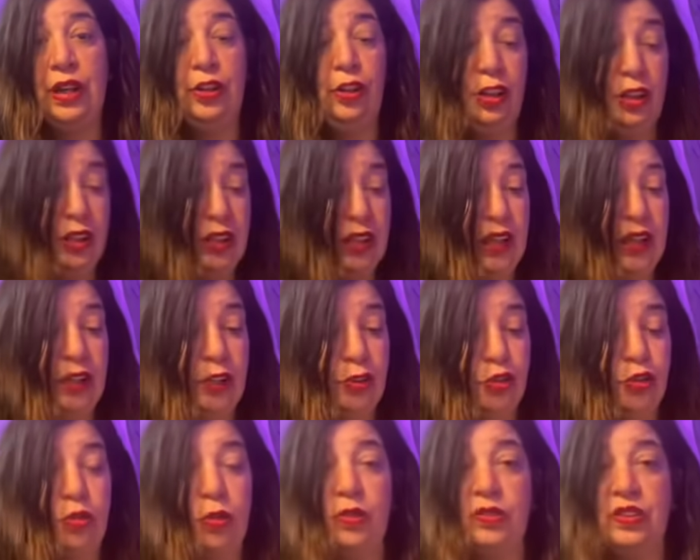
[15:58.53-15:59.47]
You're going to take
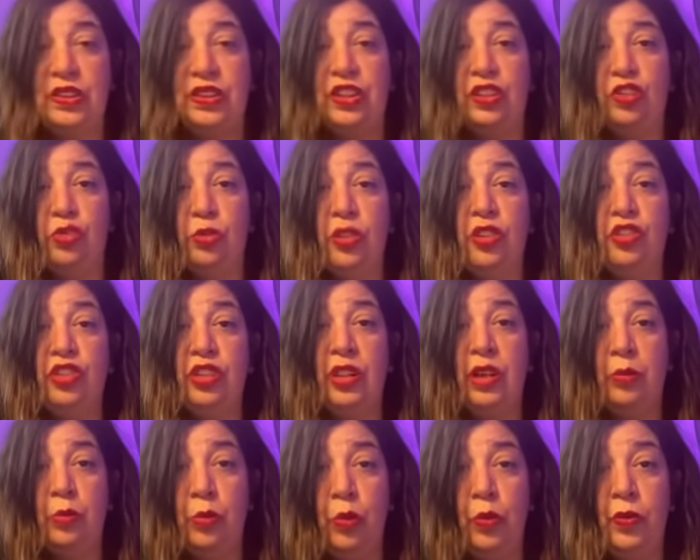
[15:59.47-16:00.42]
control of the situation
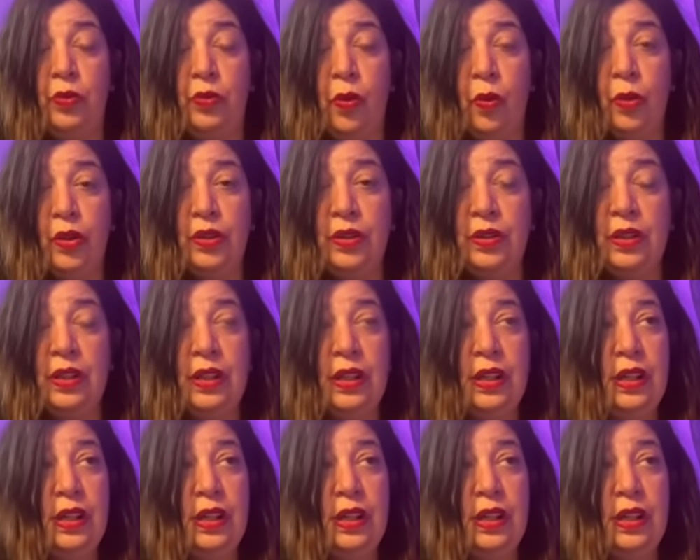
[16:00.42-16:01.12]
and move forward.